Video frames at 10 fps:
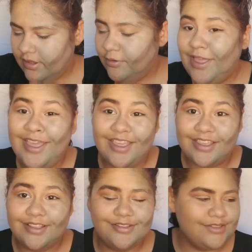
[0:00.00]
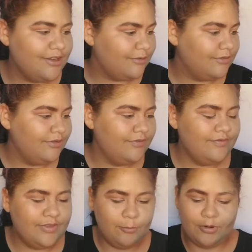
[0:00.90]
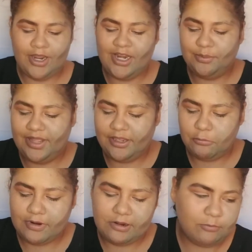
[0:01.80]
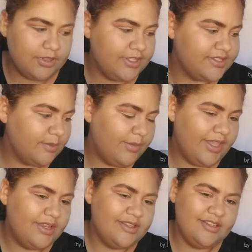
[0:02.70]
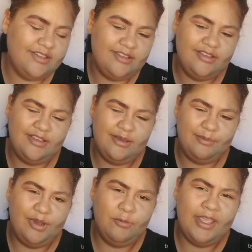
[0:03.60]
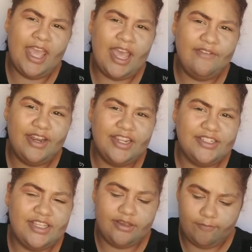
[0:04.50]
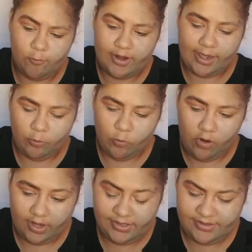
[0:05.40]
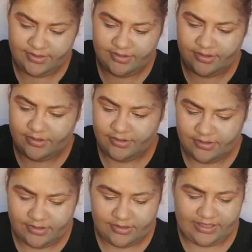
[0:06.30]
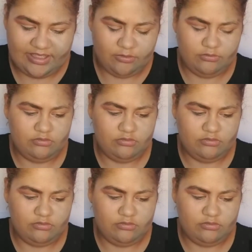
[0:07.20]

Okay, so, kind of playing around with this a bit, but we have an idea of what I want. Ew.